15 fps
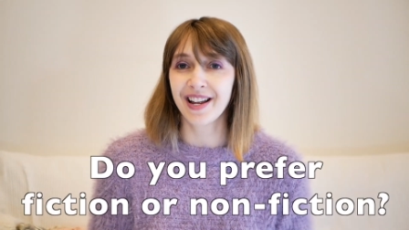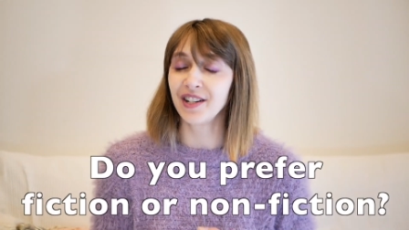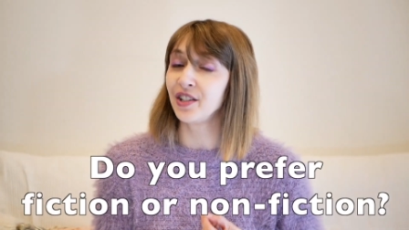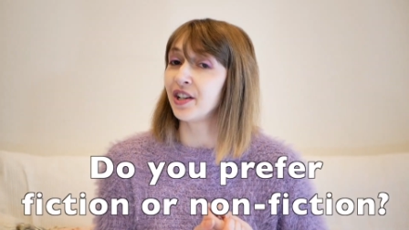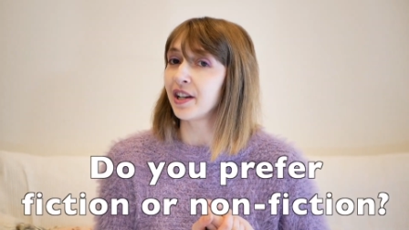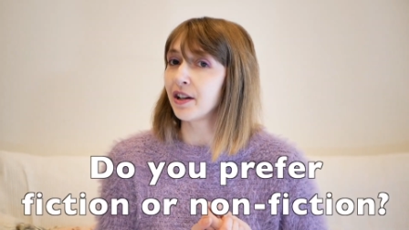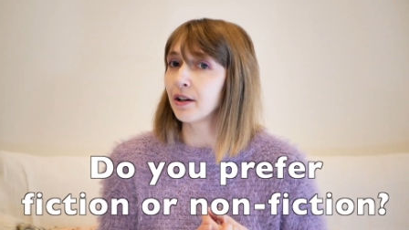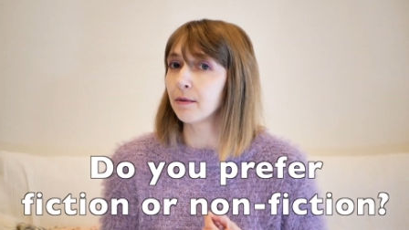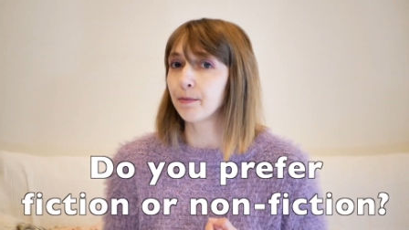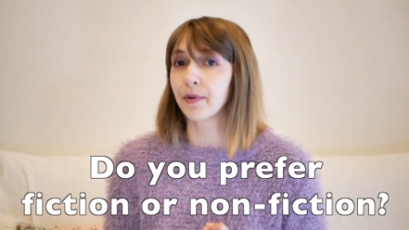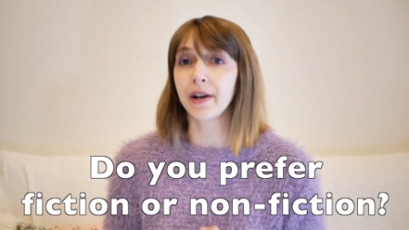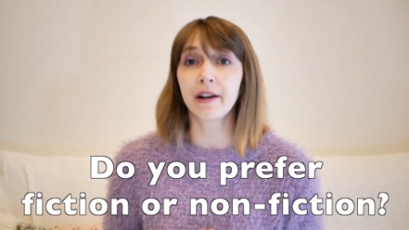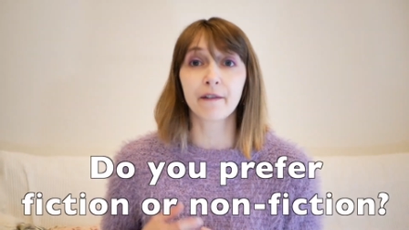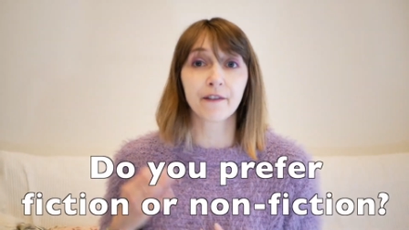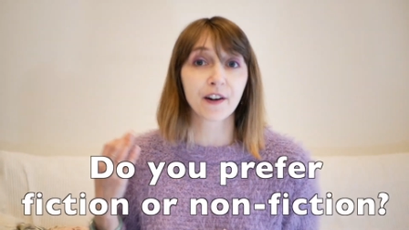Do you
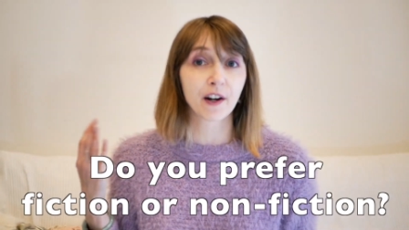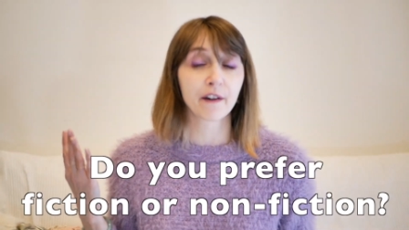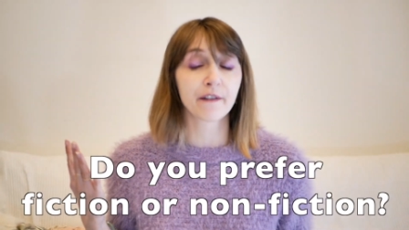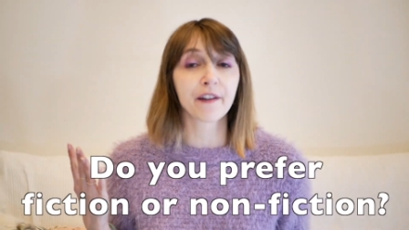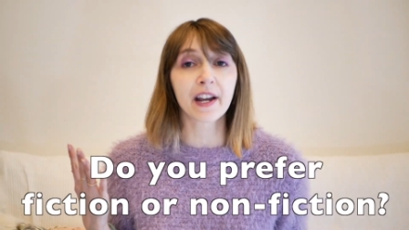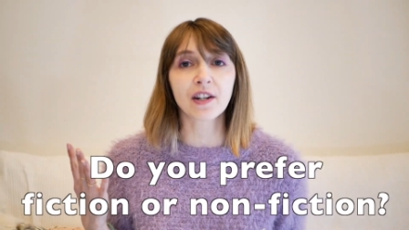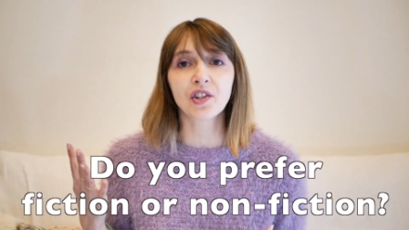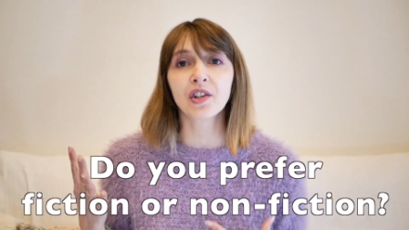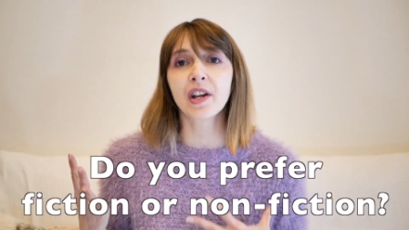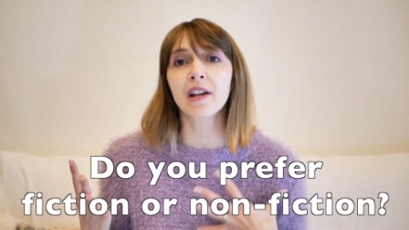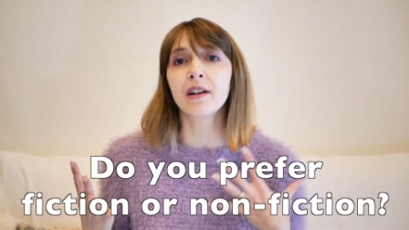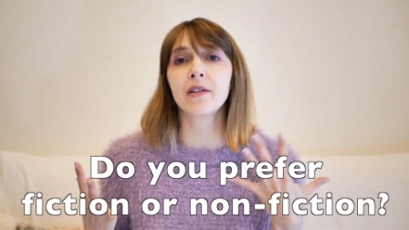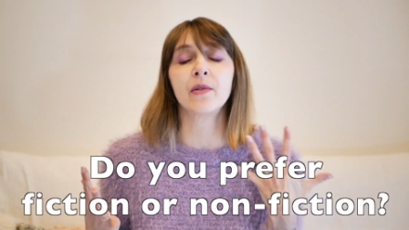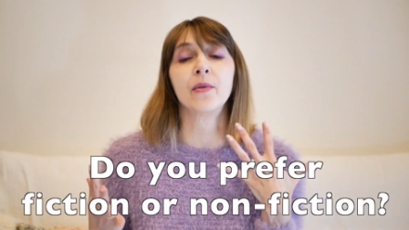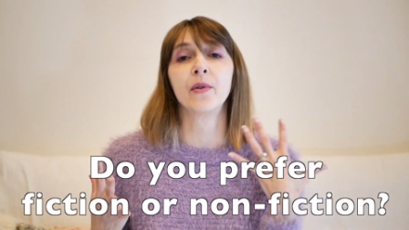prefer
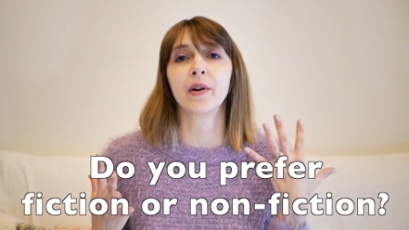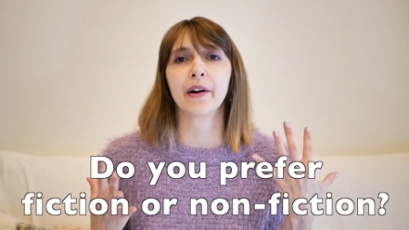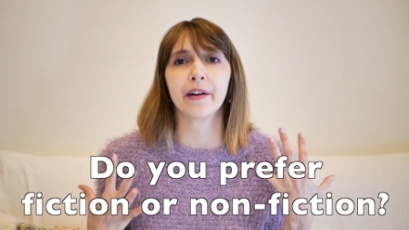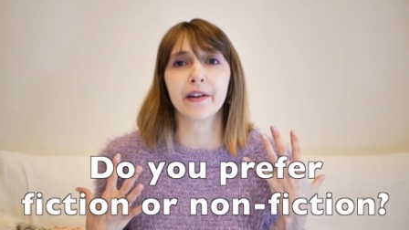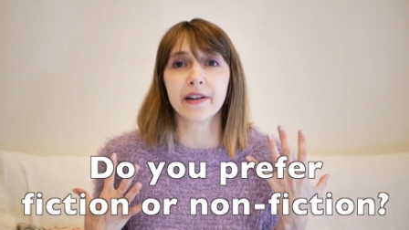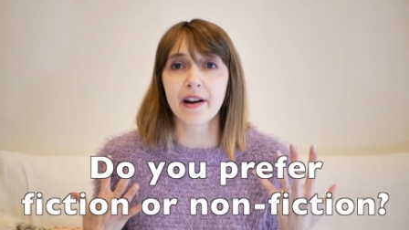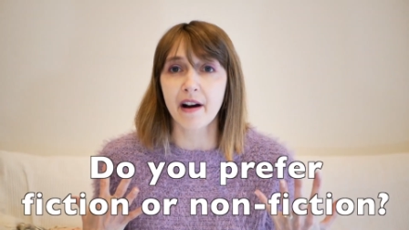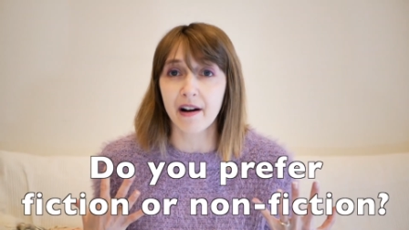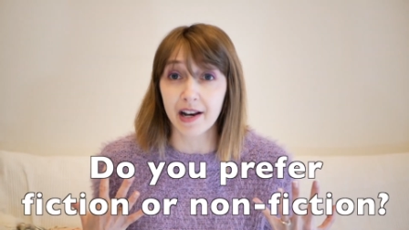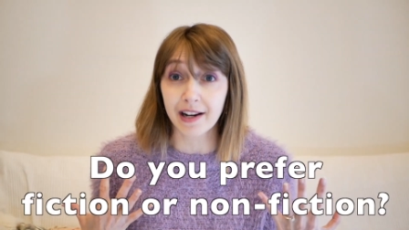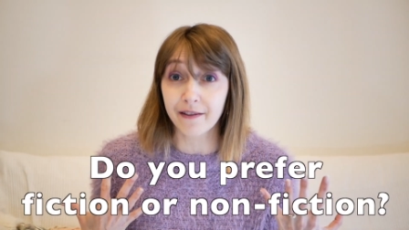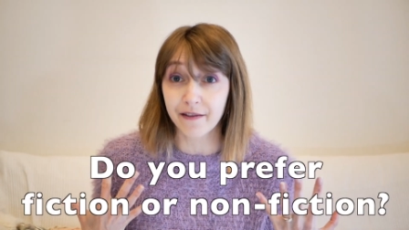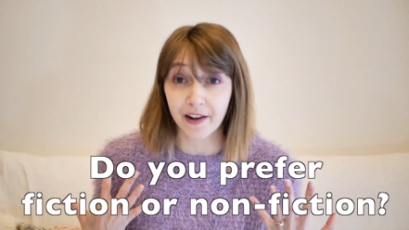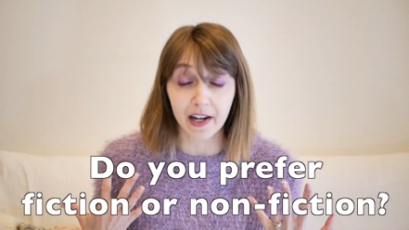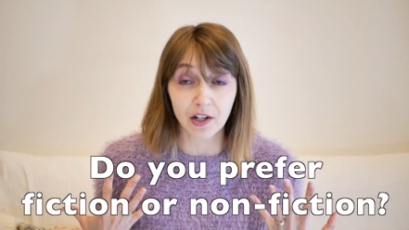fiction or
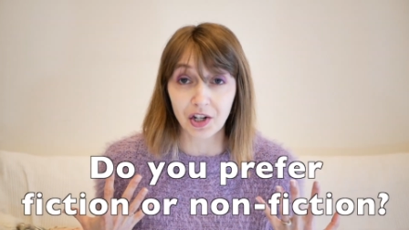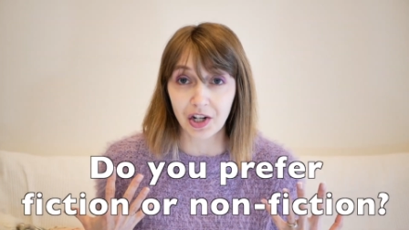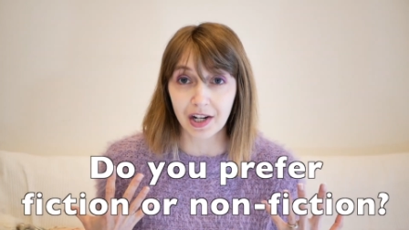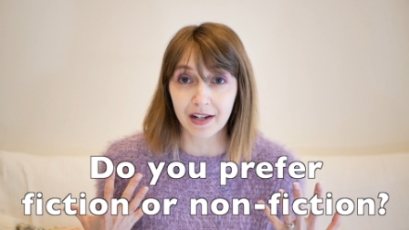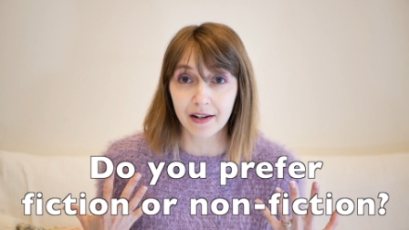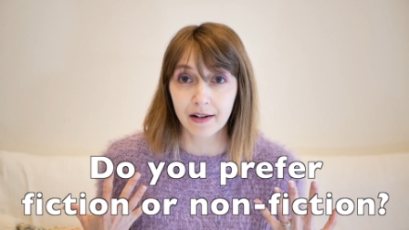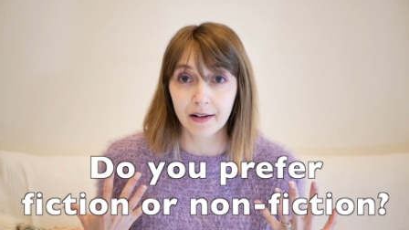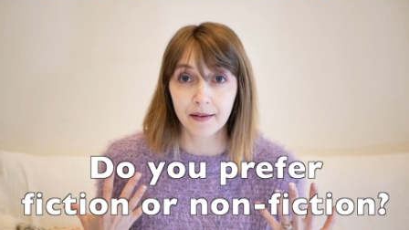nonfiction?